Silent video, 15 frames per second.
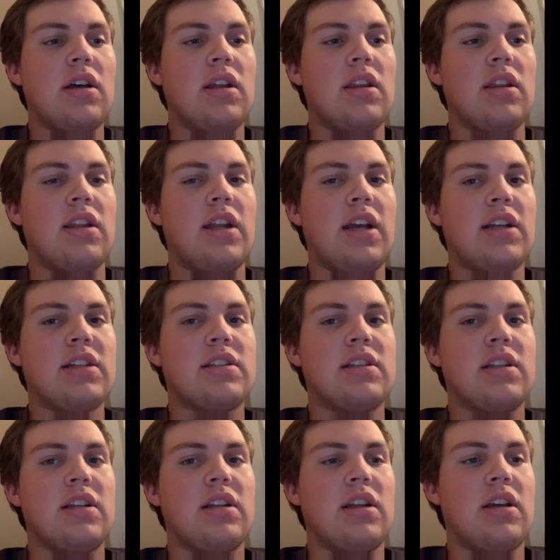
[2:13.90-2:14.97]
The next
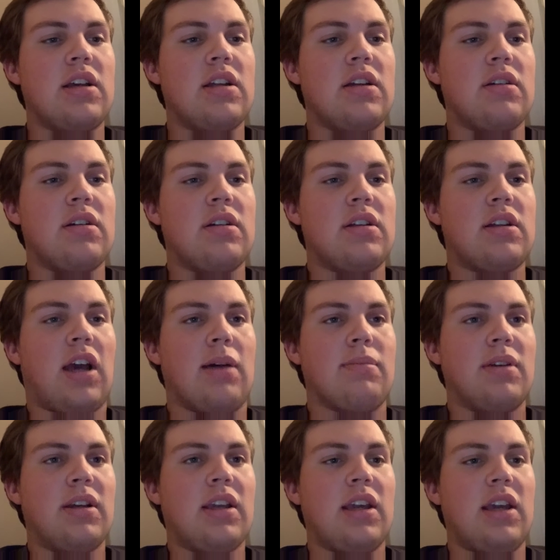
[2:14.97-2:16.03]

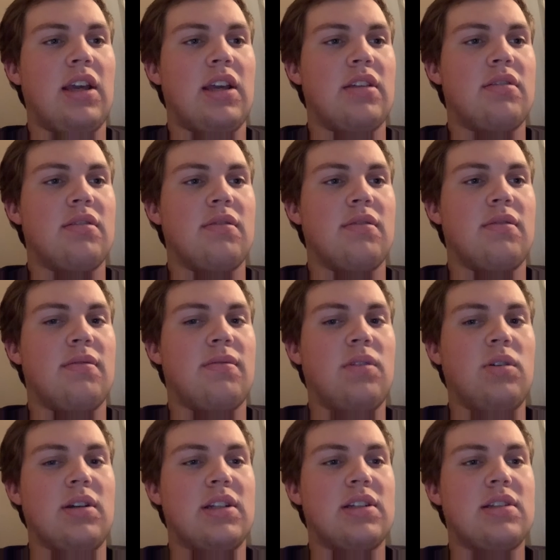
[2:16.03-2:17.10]
topic is
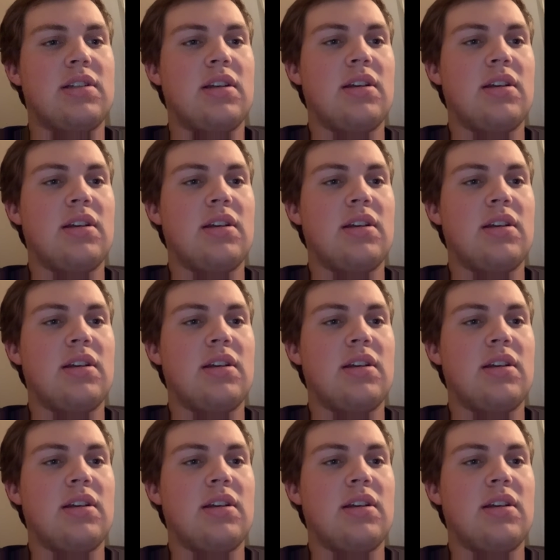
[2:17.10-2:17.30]
voice.